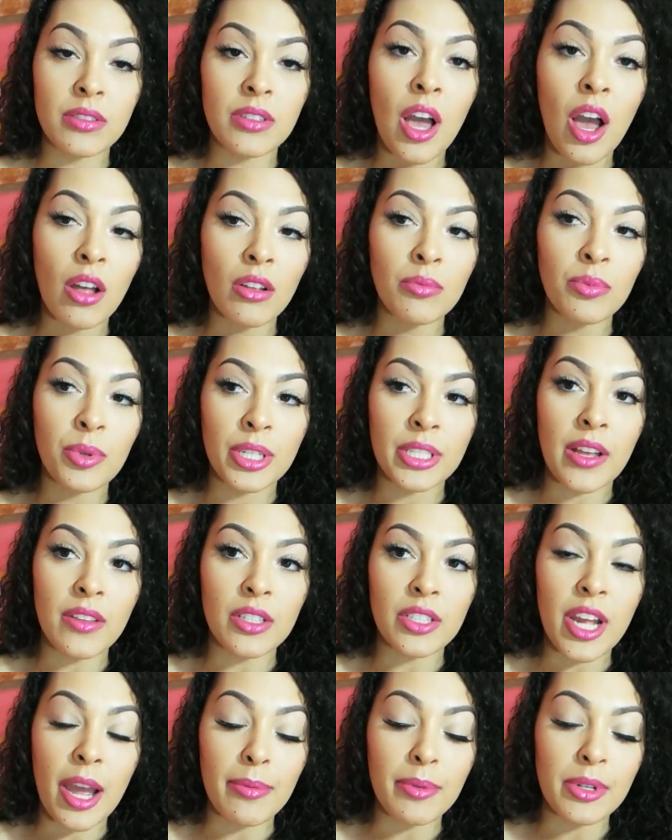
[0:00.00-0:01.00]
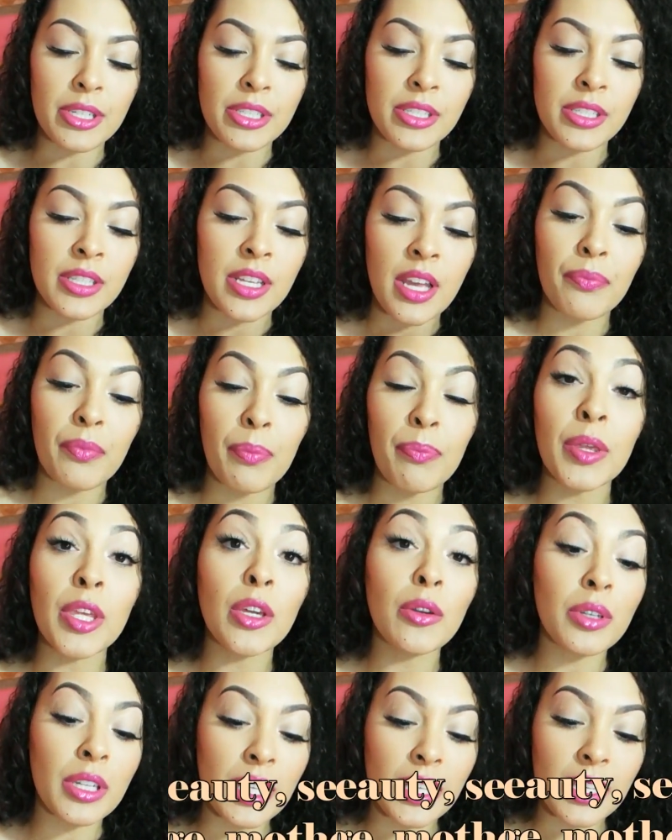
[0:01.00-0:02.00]
I'll break down the chapters:
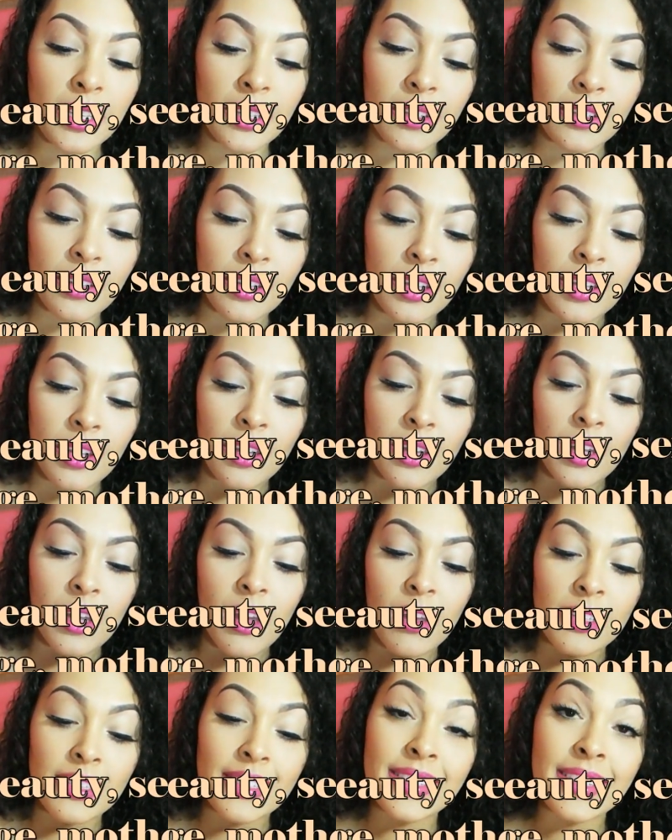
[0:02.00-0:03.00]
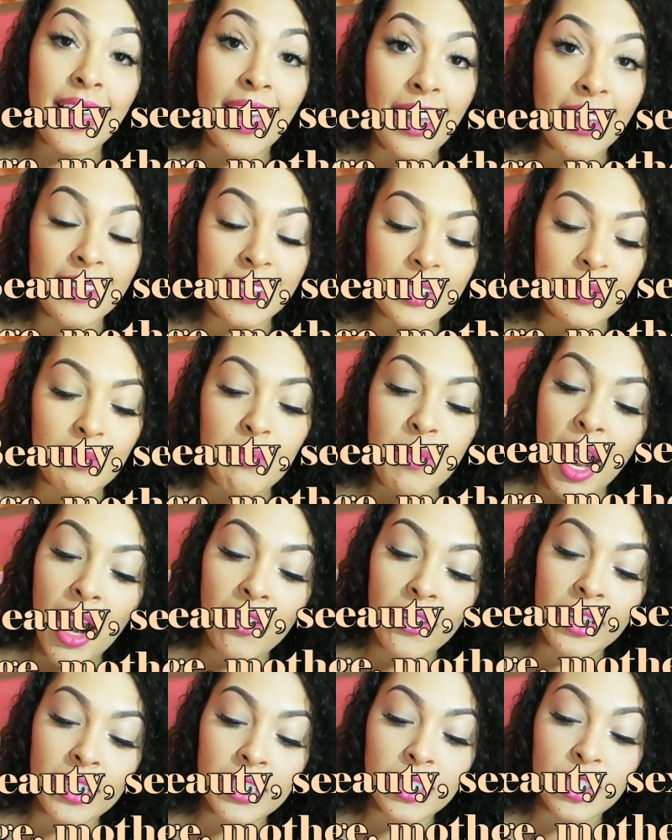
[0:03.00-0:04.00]
beauty, sex,
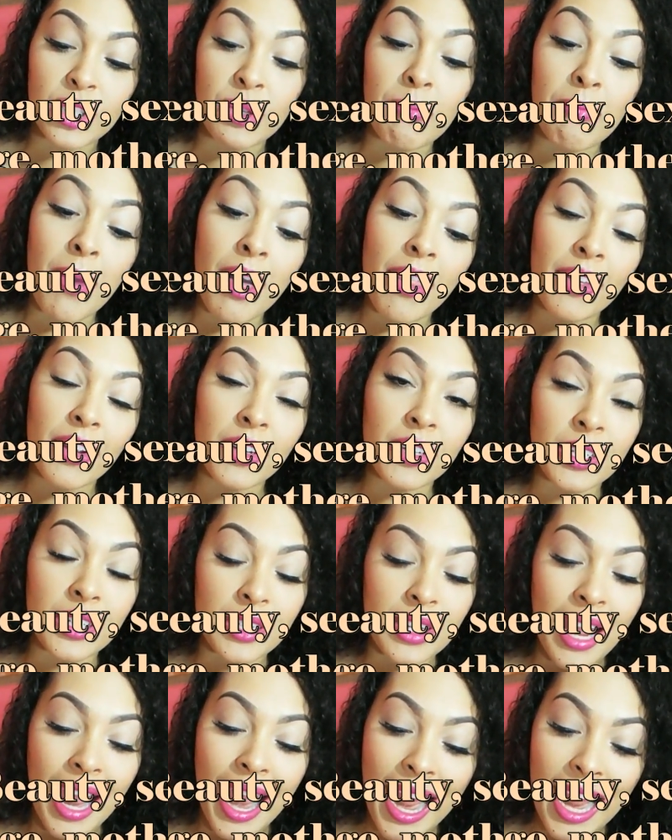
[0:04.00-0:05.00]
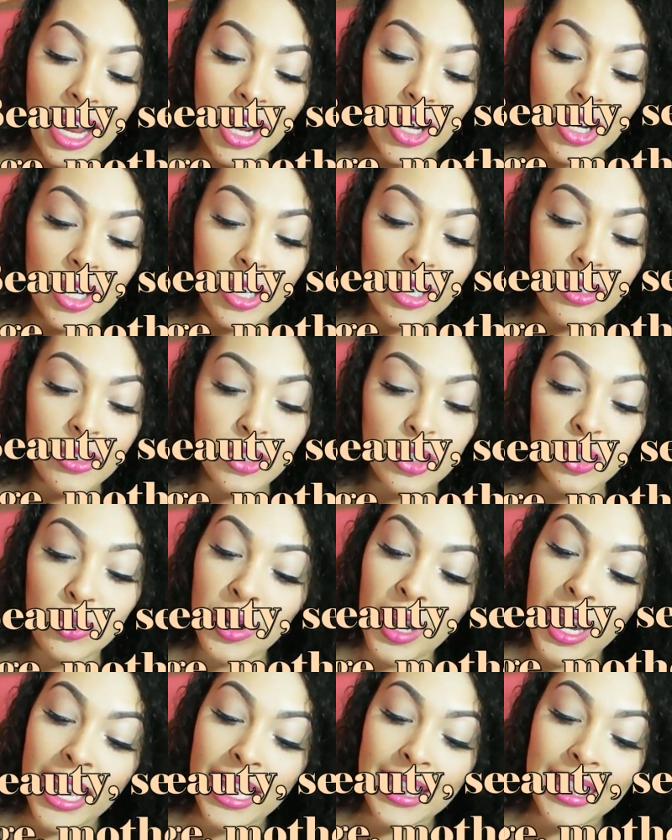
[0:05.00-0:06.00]
marriage, motherhood, anger,
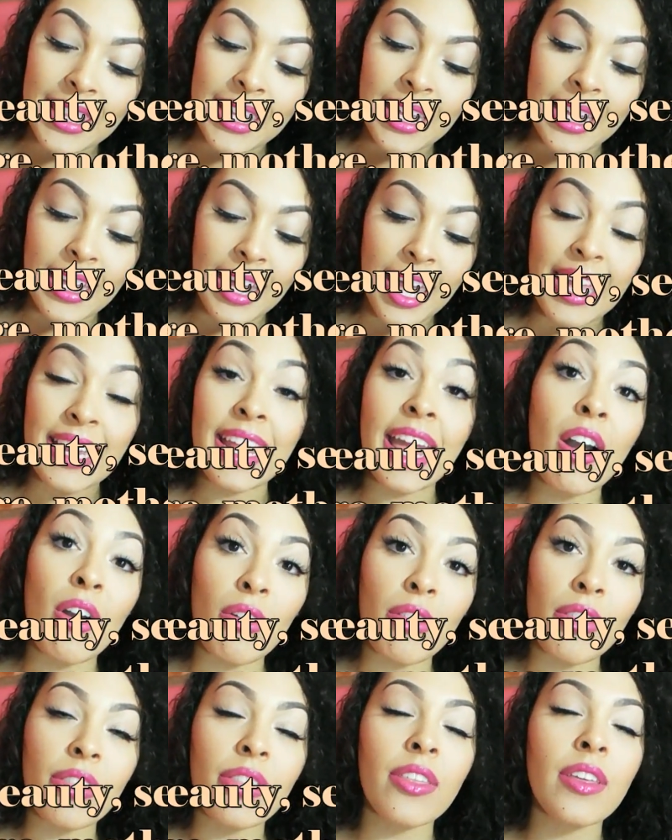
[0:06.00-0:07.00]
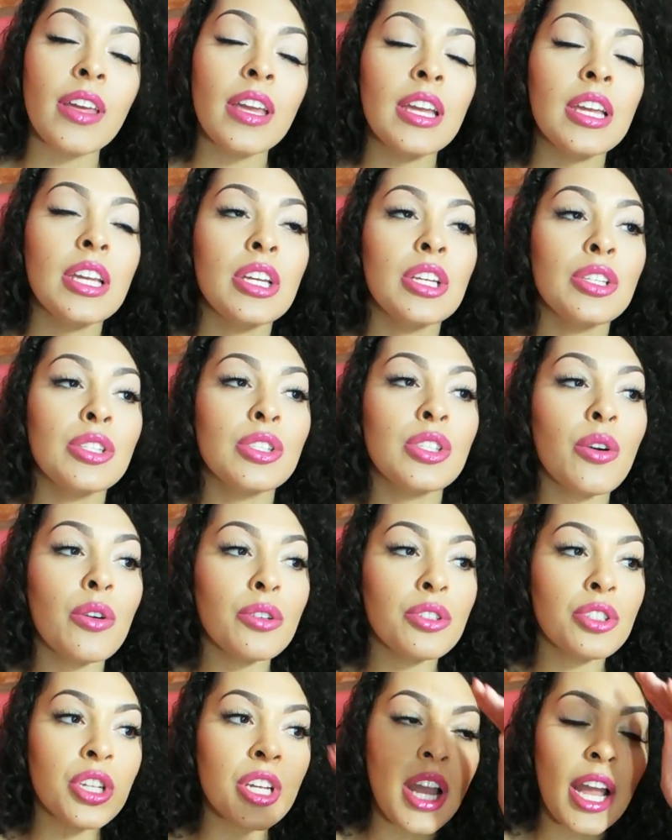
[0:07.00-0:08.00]
strength, and health. So
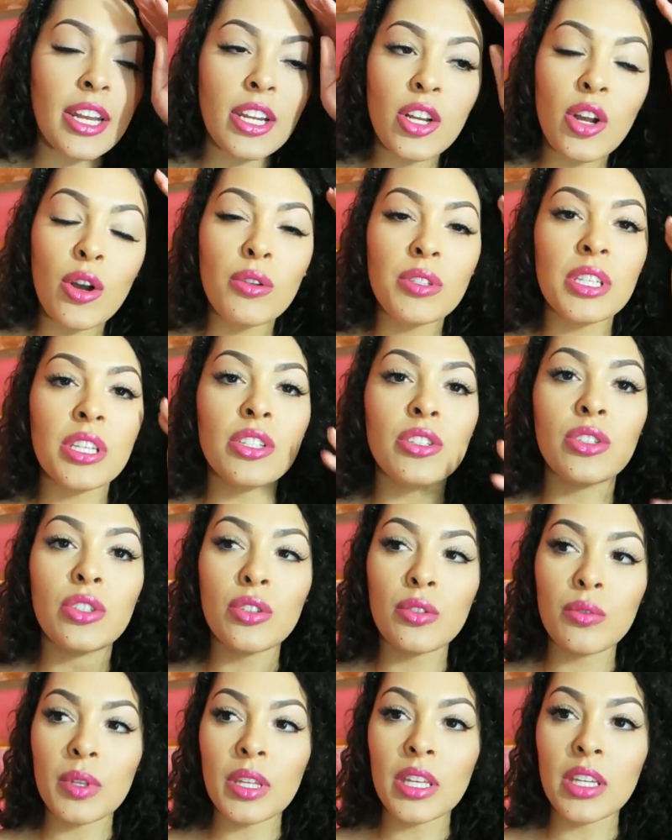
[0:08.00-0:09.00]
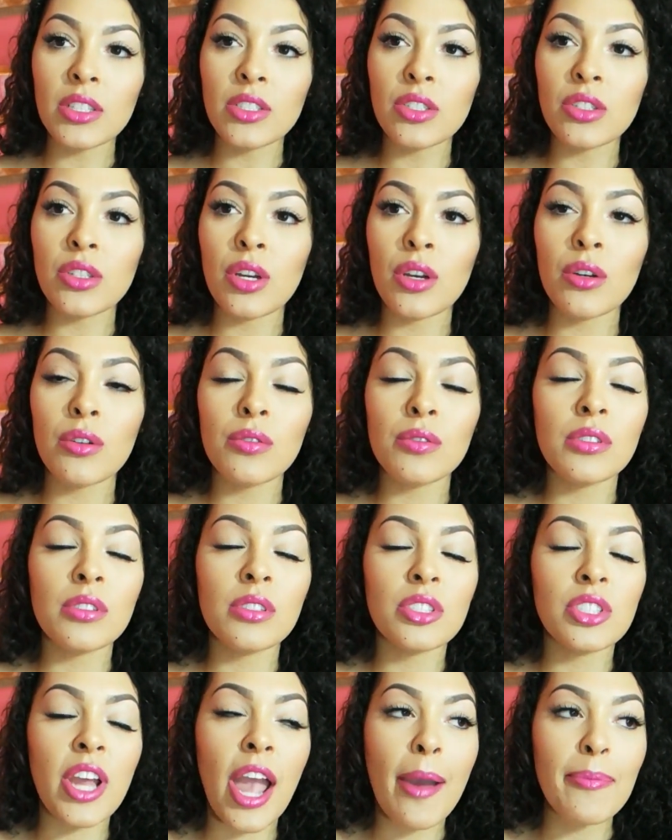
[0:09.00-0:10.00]
she kind of goes into each of
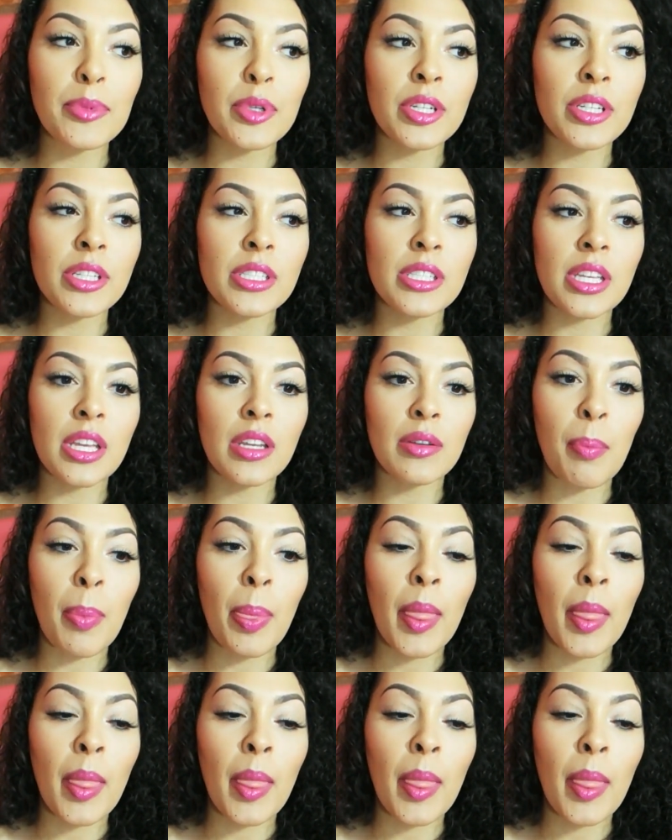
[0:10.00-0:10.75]
those chapters and